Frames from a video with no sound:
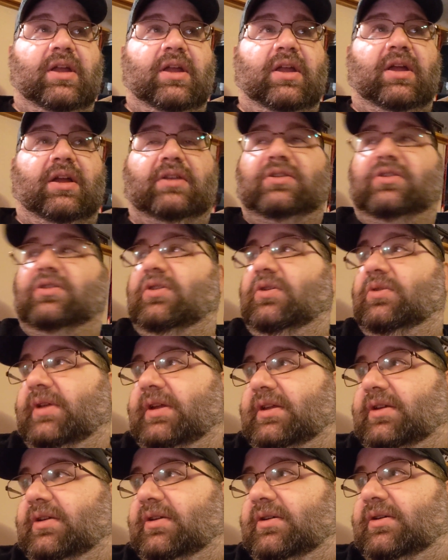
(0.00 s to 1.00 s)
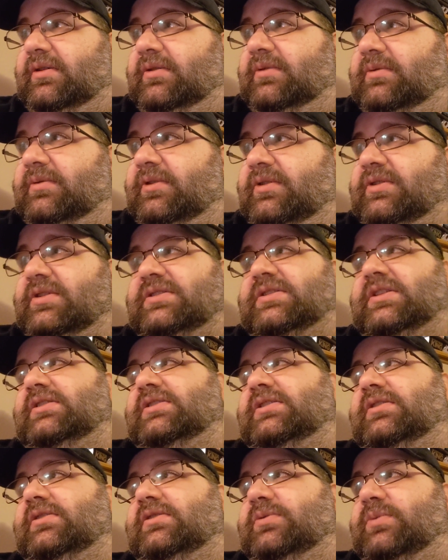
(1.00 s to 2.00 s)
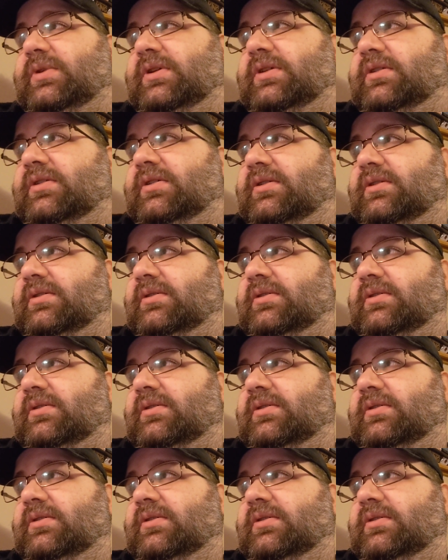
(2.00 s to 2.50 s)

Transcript: and you don't like her. You just think she looks weird.